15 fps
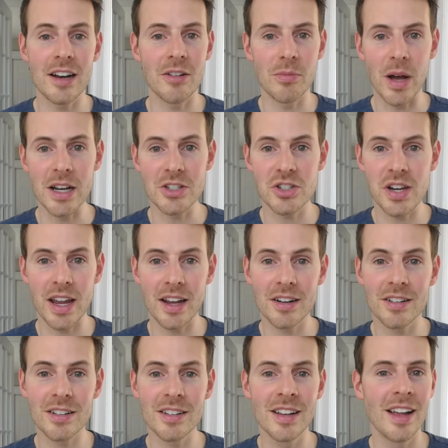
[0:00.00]
on my
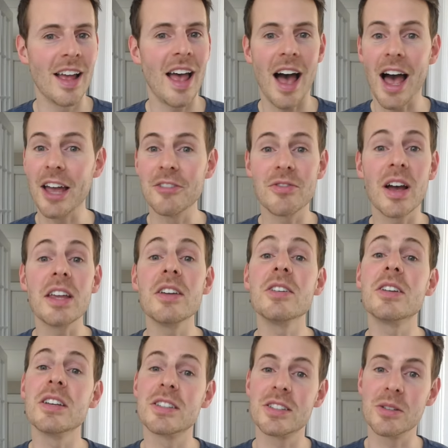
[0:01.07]
channel, I invite you
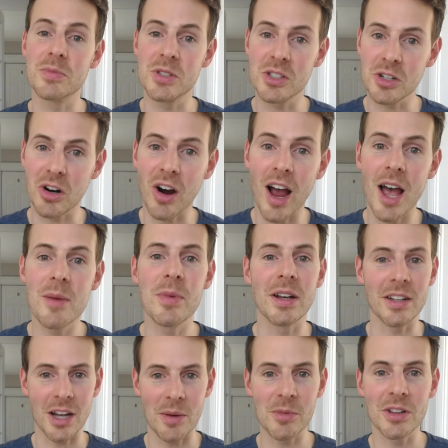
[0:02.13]
to subscribe and
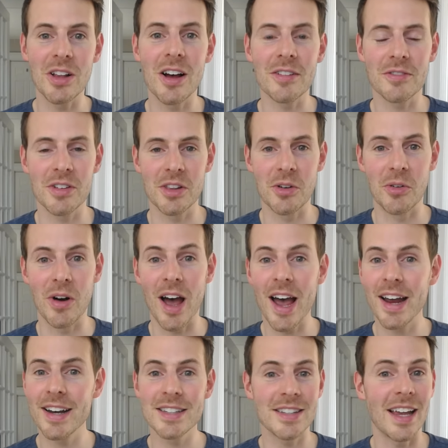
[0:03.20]
come along for the
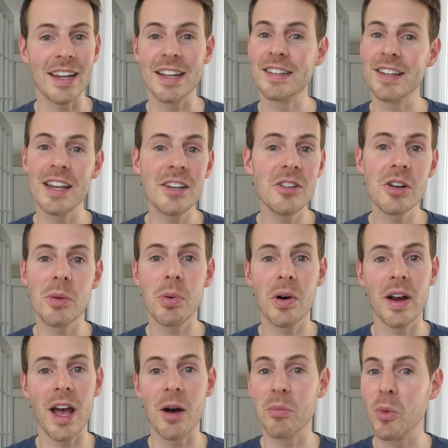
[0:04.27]
ride as I continue to put
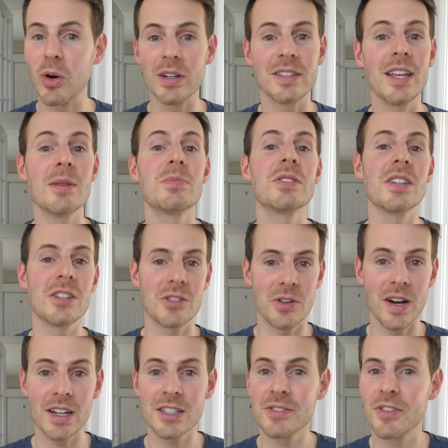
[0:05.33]
out more tips and
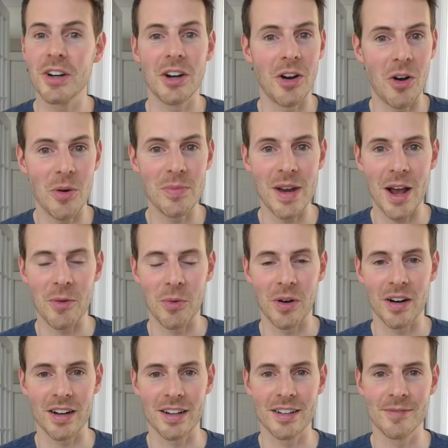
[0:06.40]
tricks for your home
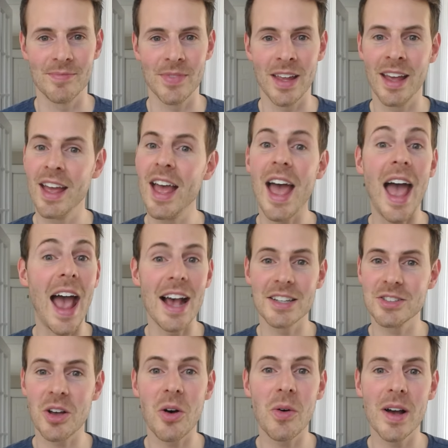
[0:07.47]
network. As
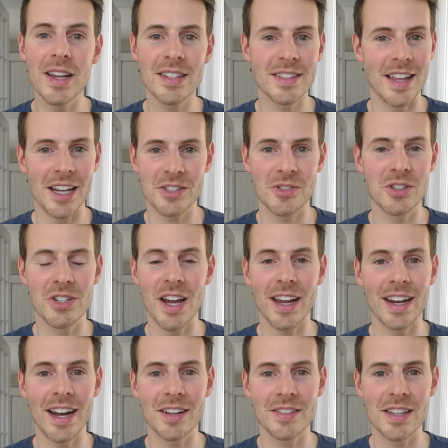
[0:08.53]
always, thanks for
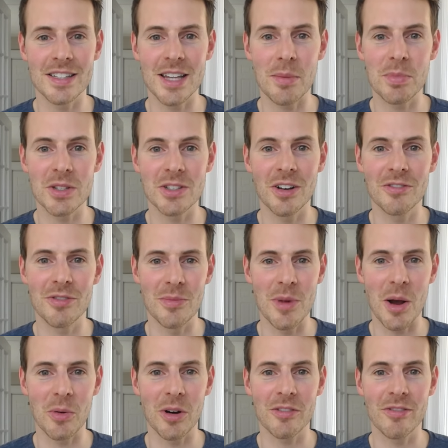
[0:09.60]
checking out this episode from
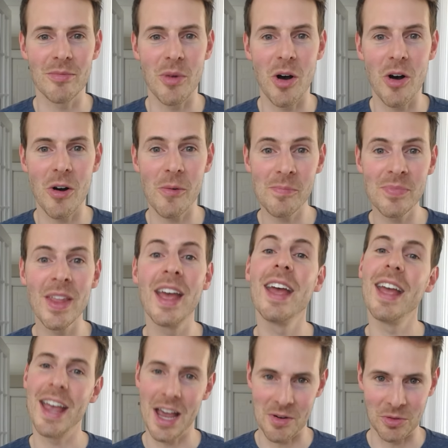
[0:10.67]
Network from Home,
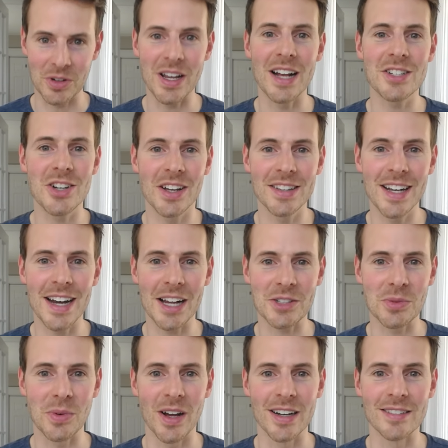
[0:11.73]
and we'll catch you on the next
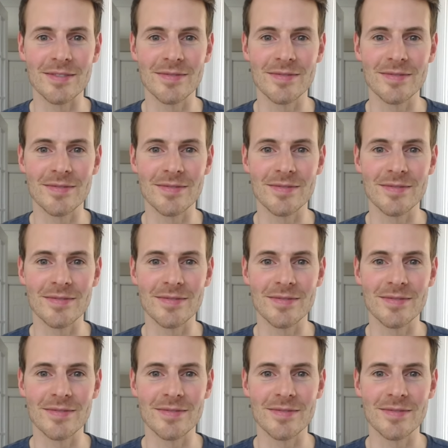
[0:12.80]
one.